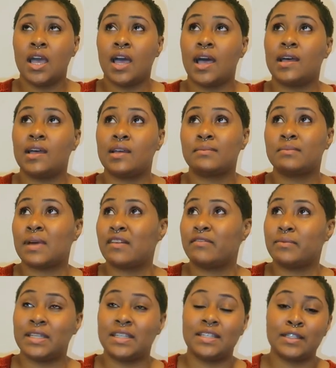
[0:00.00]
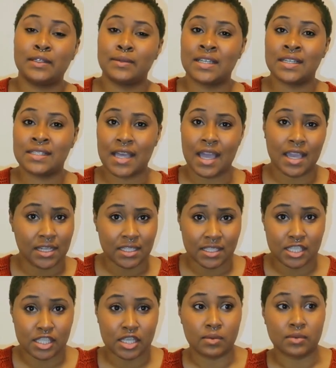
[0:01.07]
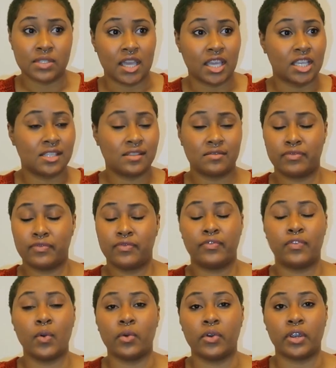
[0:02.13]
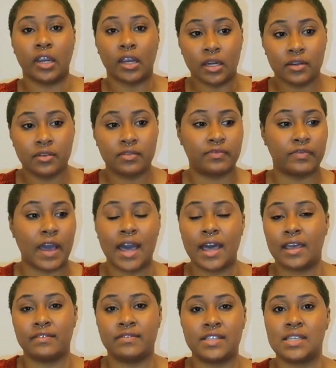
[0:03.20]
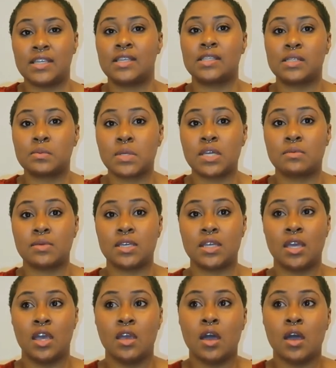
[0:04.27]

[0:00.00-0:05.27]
I've been dealing with anxiety since I was like 4, 5, 6 maybe,